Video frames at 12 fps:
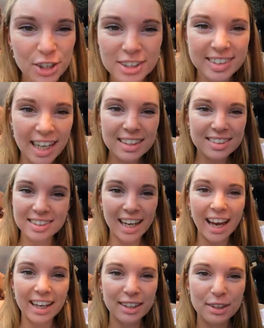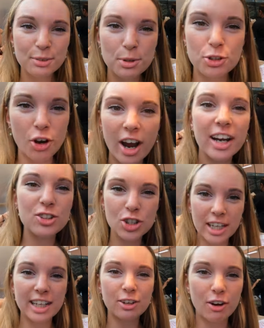a good day today. We're it's trying
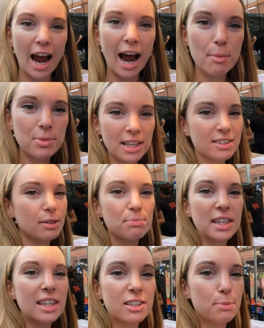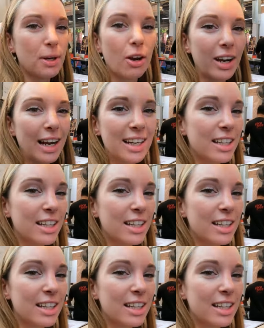chili crab. That's something that's been on our